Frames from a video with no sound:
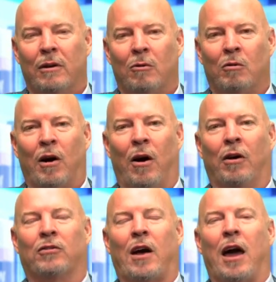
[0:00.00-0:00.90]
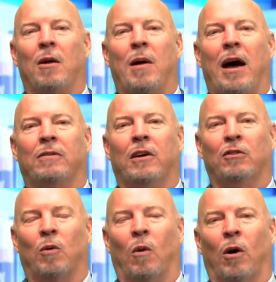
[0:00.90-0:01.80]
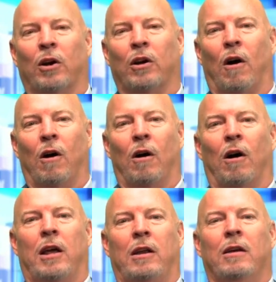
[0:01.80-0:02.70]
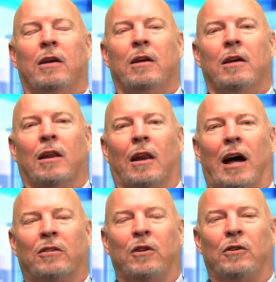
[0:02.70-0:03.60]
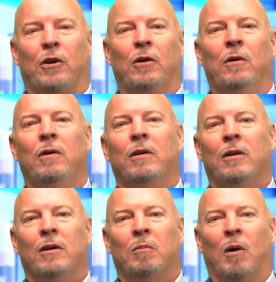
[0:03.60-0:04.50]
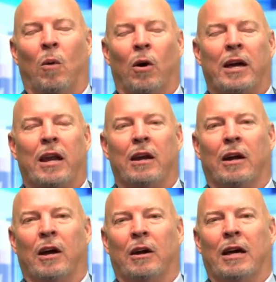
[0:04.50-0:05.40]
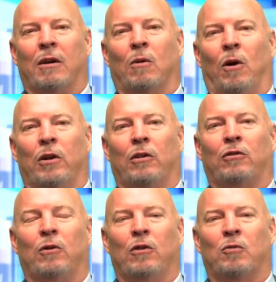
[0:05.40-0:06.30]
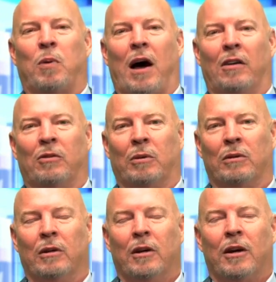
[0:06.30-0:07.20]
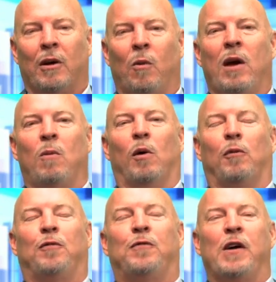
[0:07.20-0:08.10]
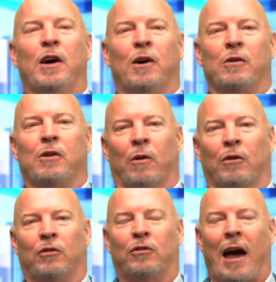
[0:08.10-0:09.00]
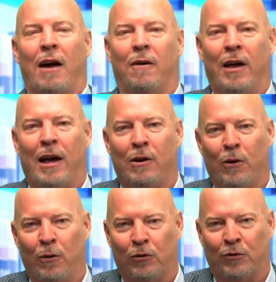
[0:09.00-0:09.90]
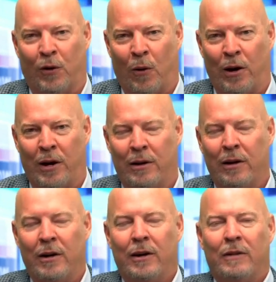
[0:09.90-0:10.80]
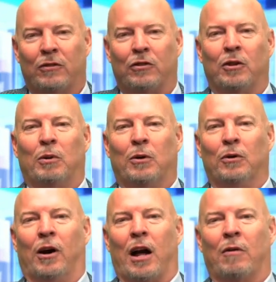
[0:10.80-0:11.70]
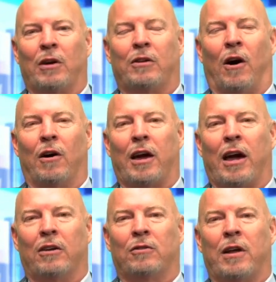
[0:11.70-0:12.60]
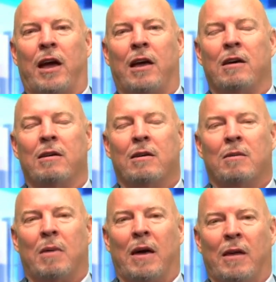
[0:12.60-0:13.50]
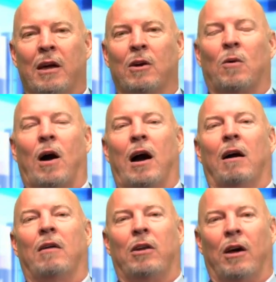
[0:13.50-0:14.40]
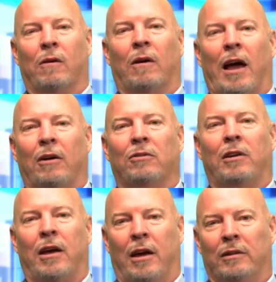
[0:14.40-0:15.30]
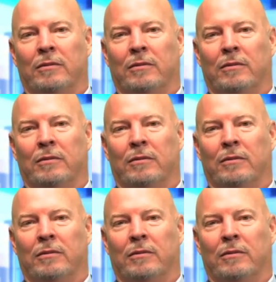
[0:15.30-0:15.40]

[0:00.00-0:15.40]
We're very excited about this. We're working hard on it. Lots to do, but we're gonna get it rolling as soon as possible. And we will fill your Saturday news void. This is the Bulldog. Every dog has their day. May the Enquirer have another lousy day.